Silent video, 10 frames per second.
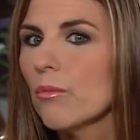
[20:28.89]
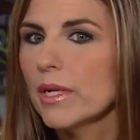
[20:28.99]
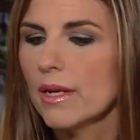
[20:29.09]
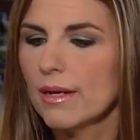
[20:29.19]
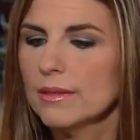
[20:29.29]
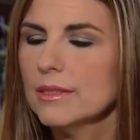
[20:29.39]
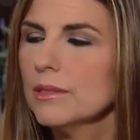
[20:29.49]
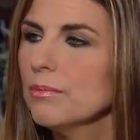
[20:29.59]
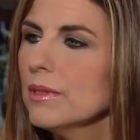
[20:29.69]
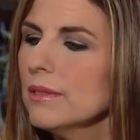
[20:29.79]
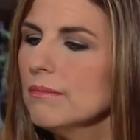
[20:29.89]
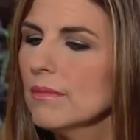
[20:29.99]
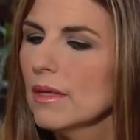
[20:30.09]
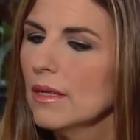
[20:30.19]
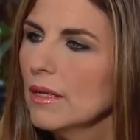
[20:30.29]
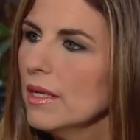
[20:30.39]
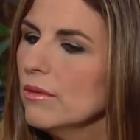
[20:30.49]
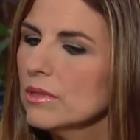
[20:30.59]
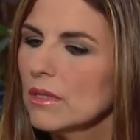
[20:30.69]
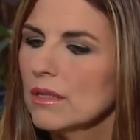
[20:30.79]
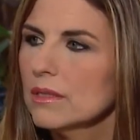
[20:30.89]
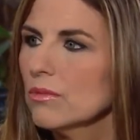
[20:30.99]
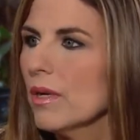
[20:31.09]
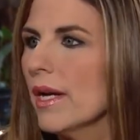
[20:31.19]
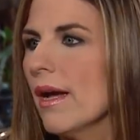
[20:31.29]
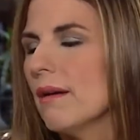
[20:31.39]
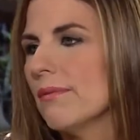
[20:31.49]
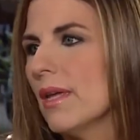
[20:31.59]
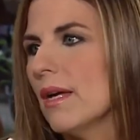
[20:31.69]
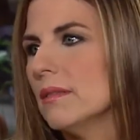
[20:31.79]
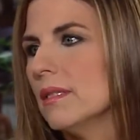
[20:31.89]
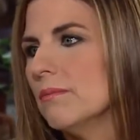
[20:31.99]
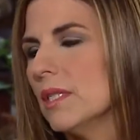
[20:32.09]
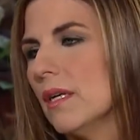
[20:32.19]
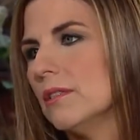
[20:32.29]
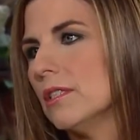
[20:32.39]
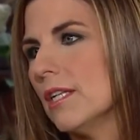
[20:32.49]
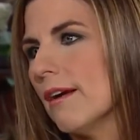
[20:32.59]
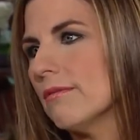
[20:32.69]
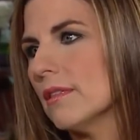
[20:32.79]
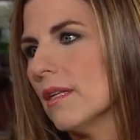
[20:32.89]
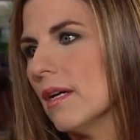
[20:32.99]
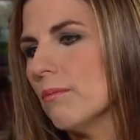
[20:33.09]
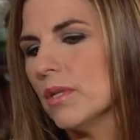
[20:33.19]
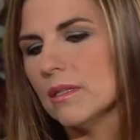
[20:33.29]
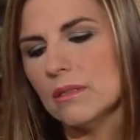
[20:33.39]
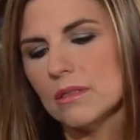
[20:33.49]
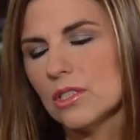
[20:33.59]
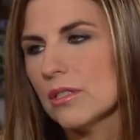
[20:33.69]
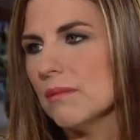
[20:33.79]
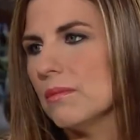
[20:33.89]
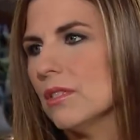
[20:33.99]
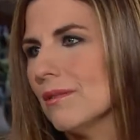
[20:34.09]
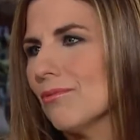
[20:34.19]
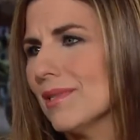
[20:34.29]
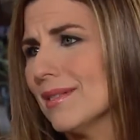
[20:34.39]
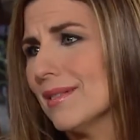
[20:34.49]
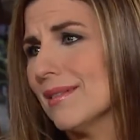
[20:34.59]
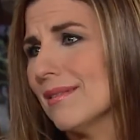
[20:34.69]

he got discipline. He was on his way out of that temptation after that. But it, you took him to the Word.